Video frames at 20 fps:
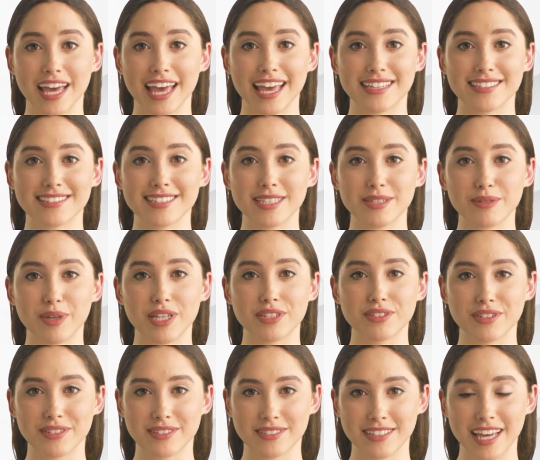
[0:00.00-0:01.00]
and
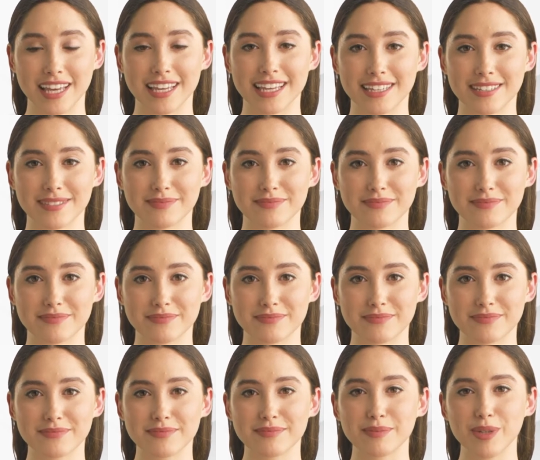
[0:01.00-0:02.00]
sequential studies.
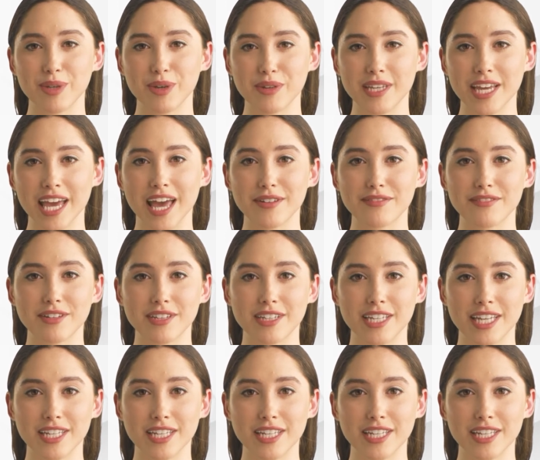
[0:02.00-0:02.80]
More after the